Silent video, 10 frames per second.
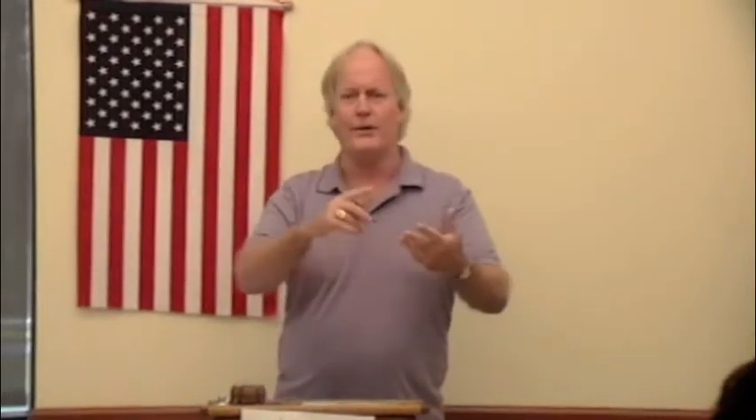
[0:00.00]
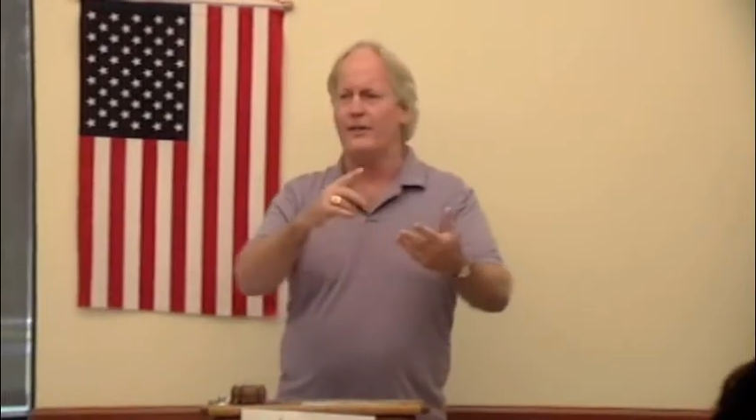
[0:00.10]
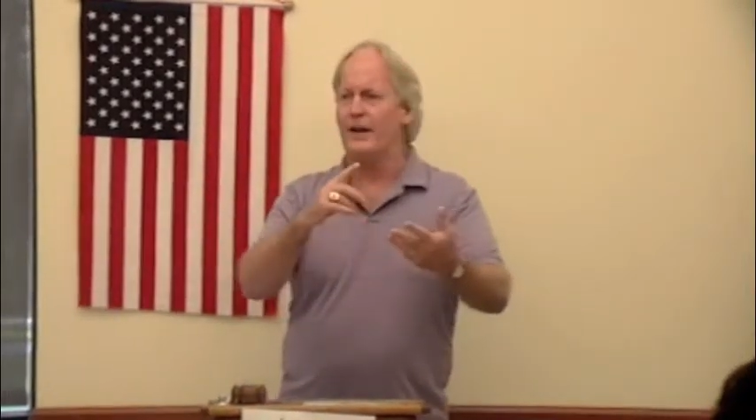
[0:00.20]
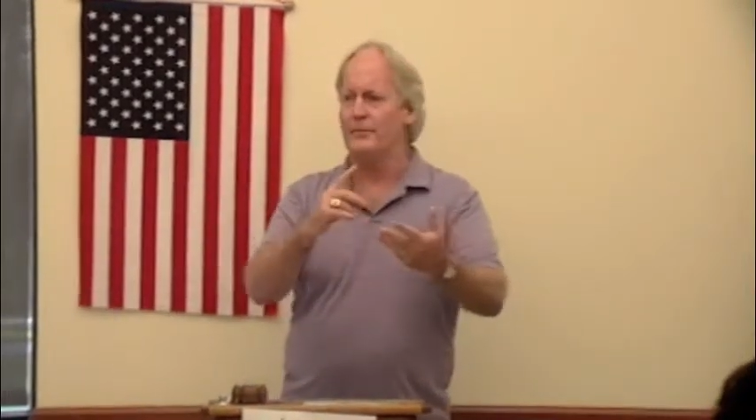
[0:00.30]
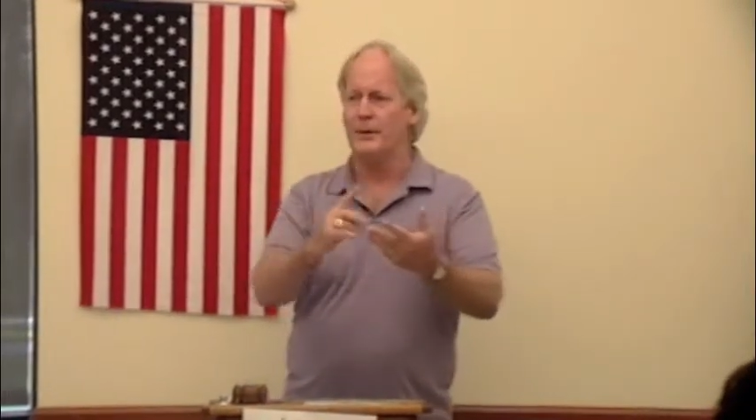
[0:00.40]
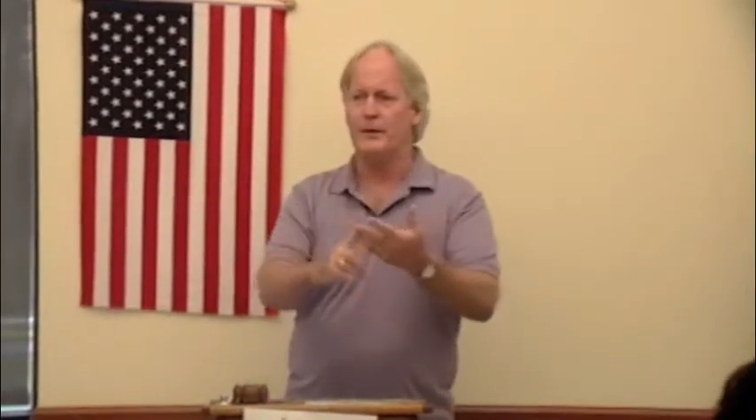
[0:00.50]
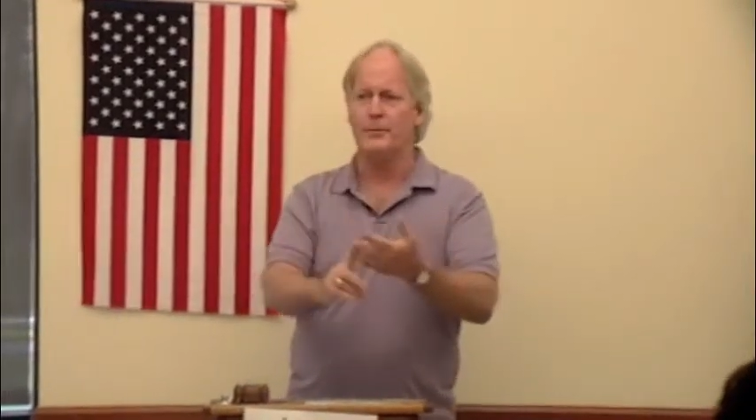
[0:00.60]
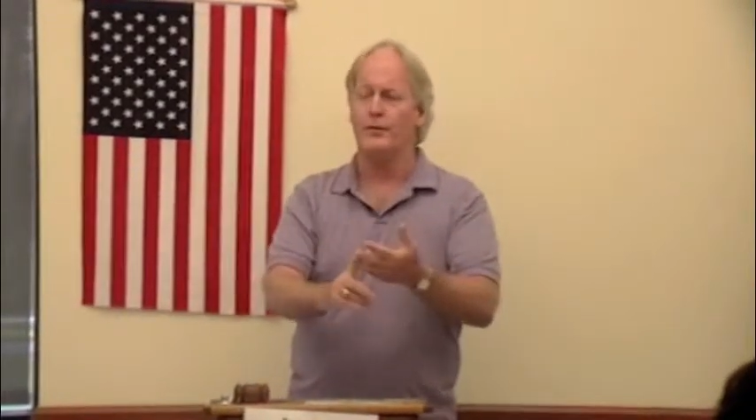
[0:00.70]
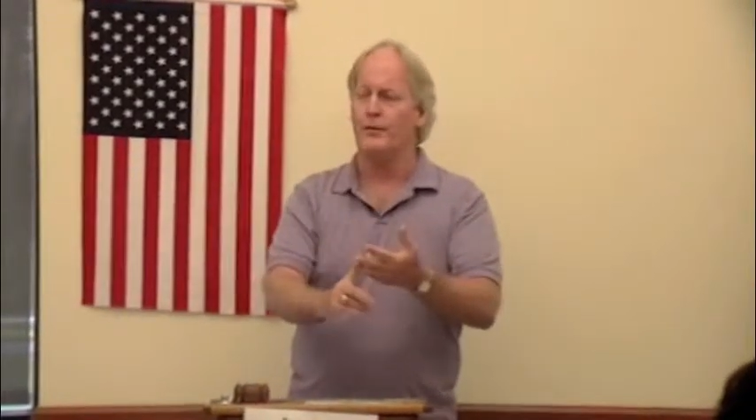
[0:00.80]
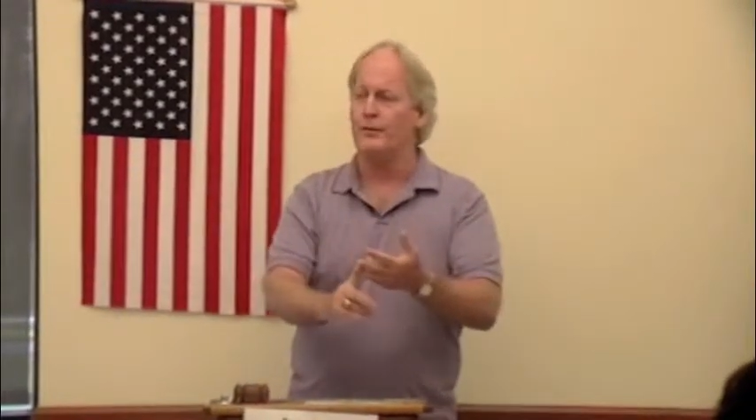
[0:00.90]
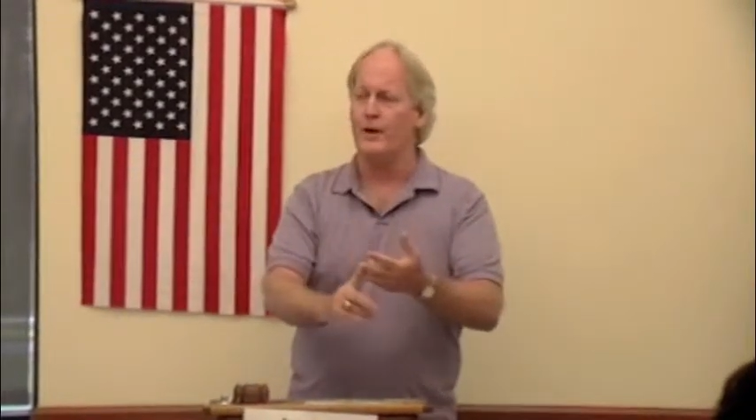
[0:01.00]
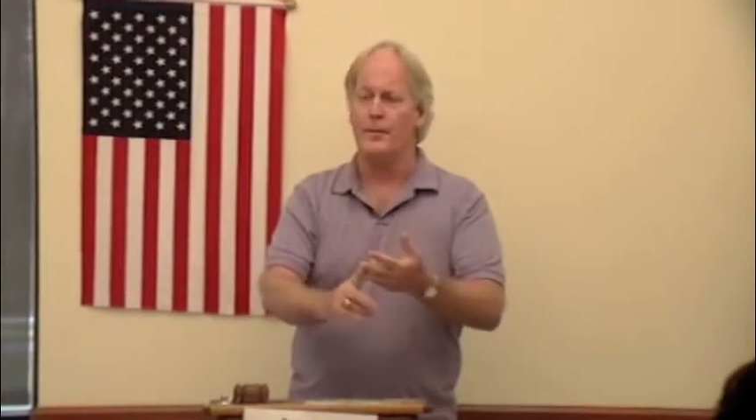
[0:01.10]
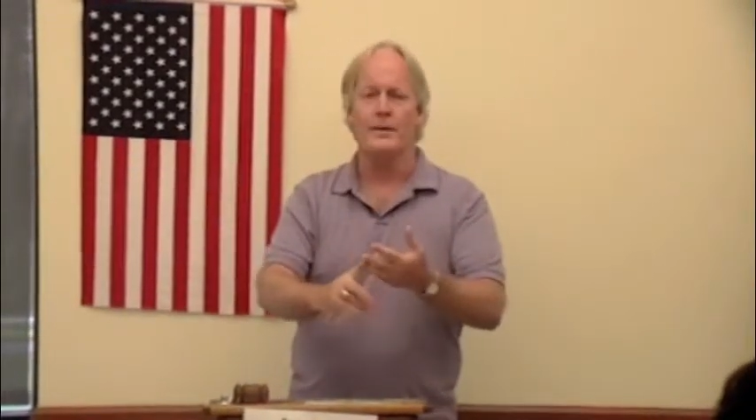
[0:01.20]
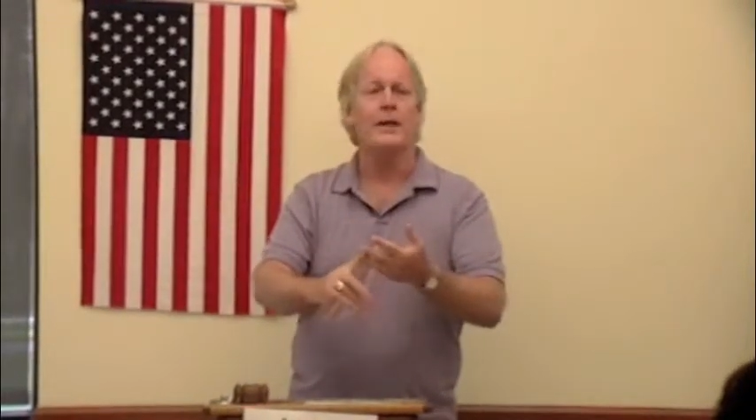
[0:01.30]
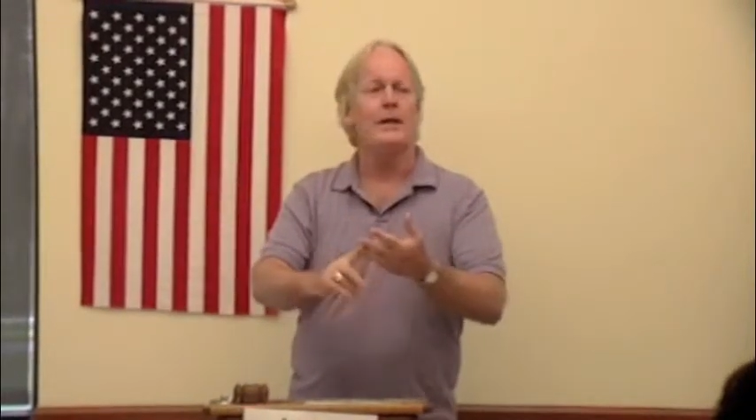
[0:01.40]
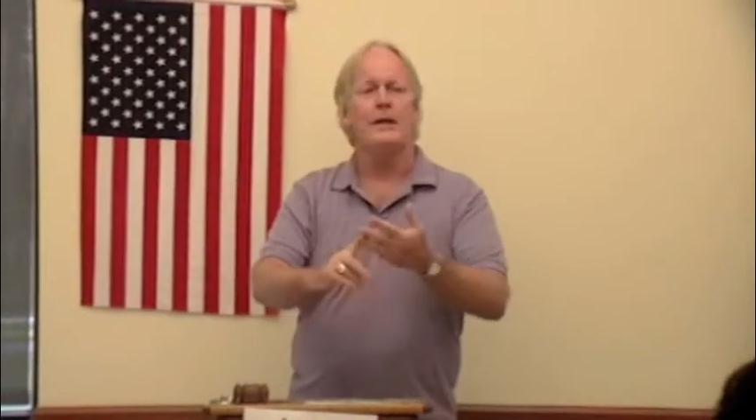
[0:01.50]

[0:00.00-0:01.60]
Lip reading: we've had people from,